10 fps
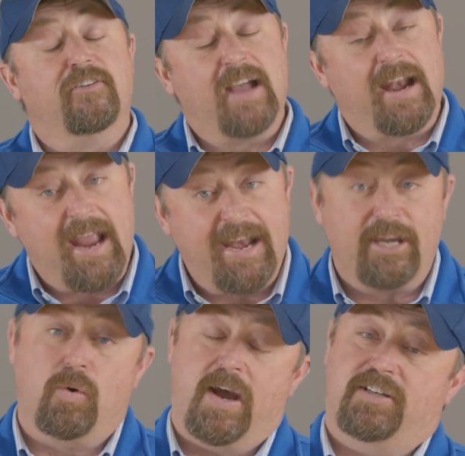you've got any
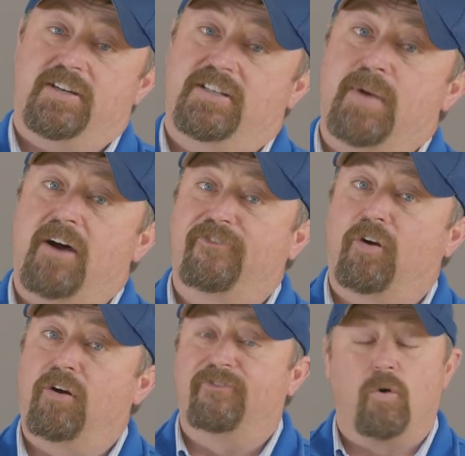questions about
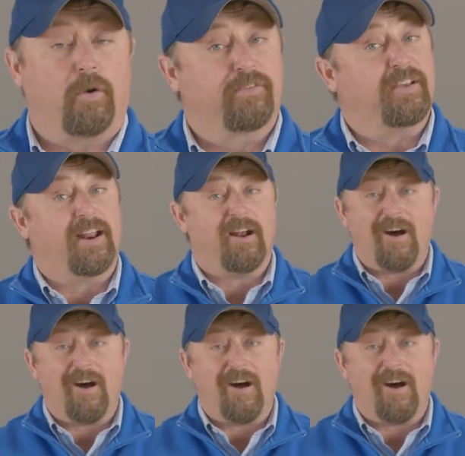Furrow Force in an